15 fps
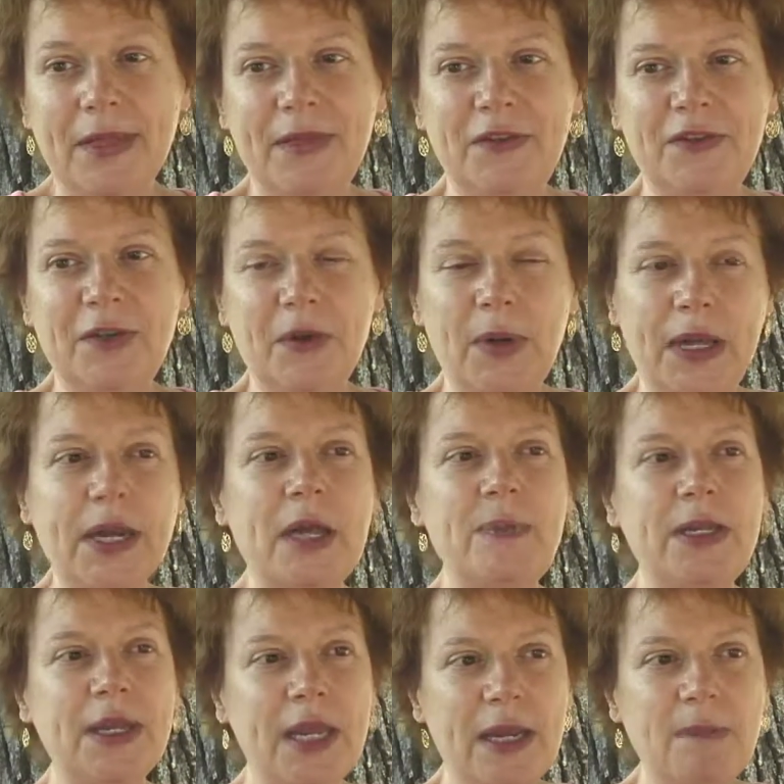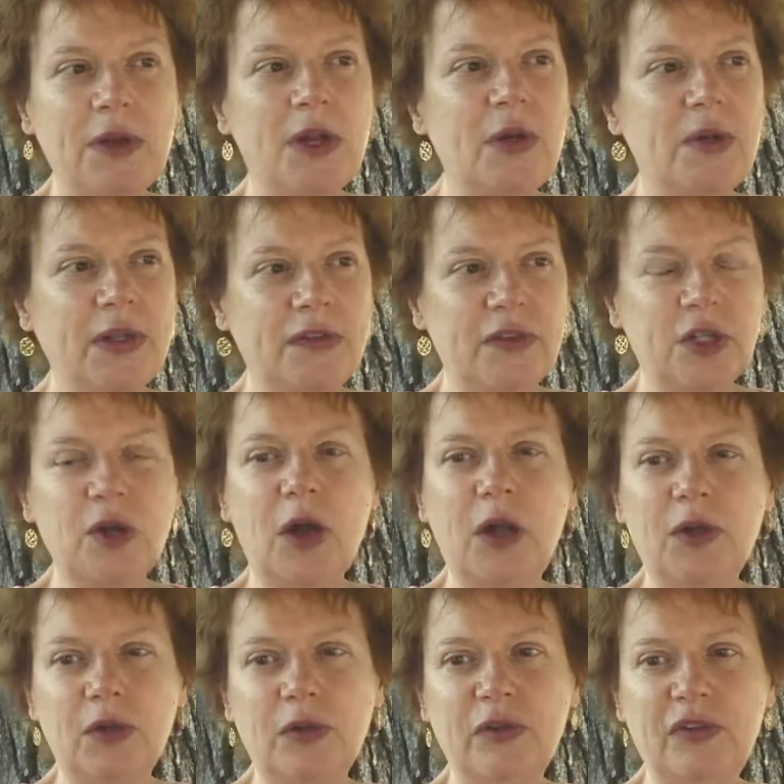So, and I became known as the
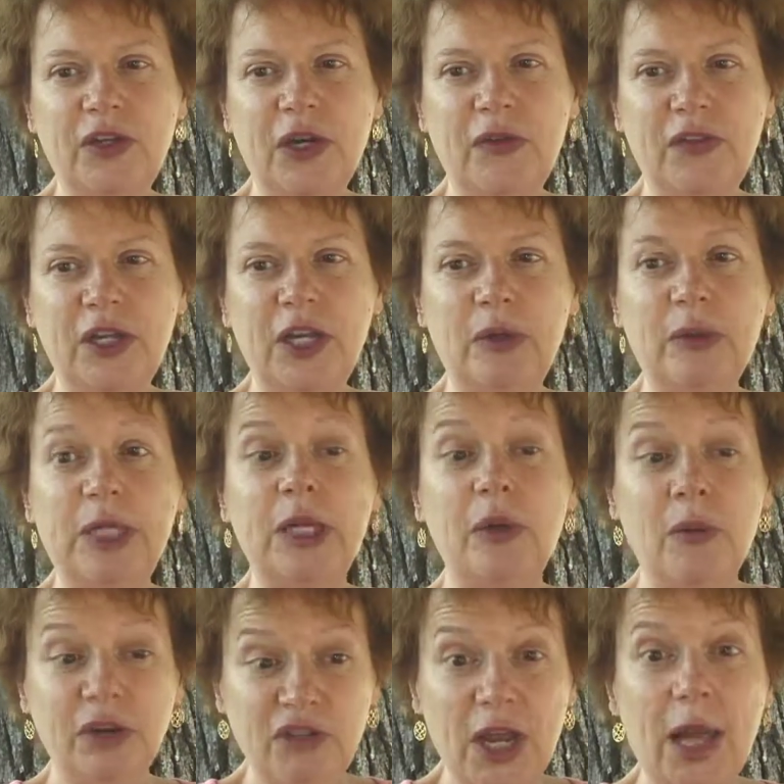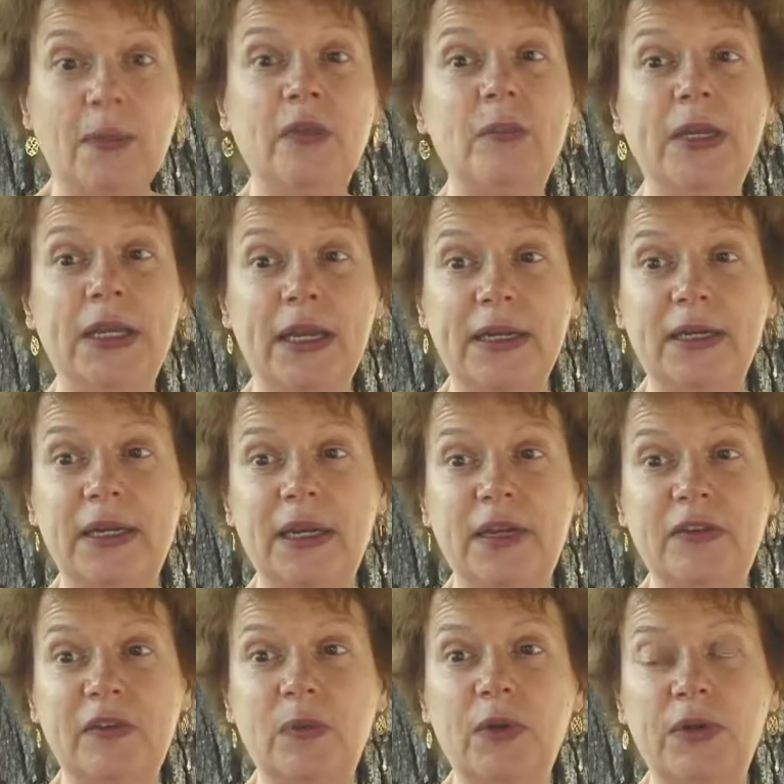caller who shares equally, which helped me get
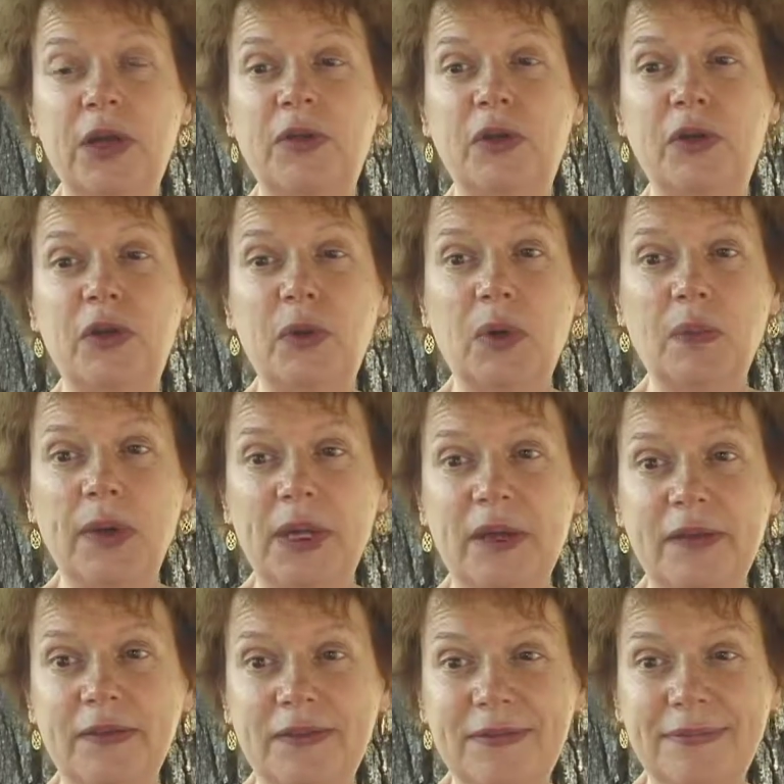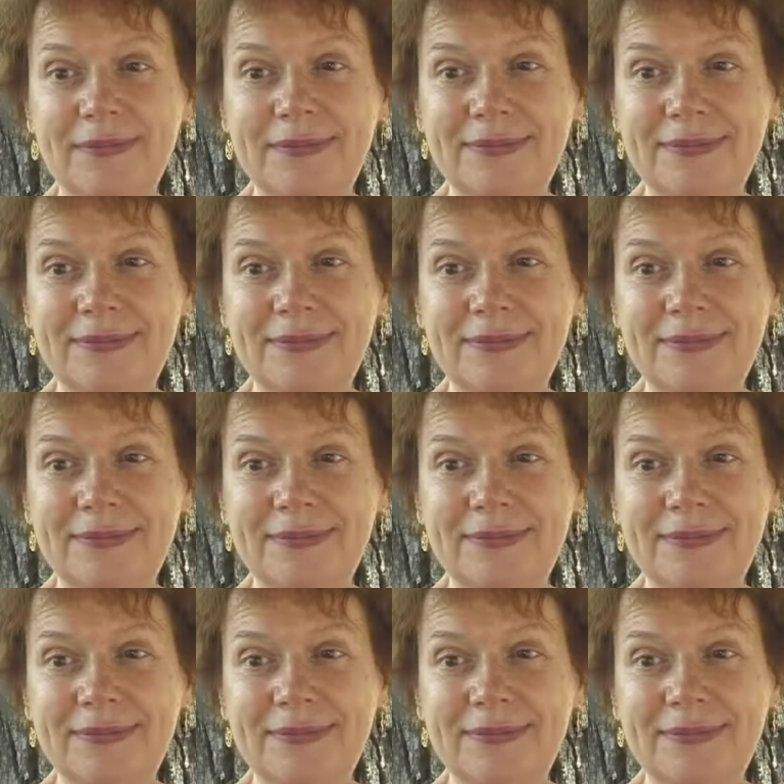gigs with other newer bands.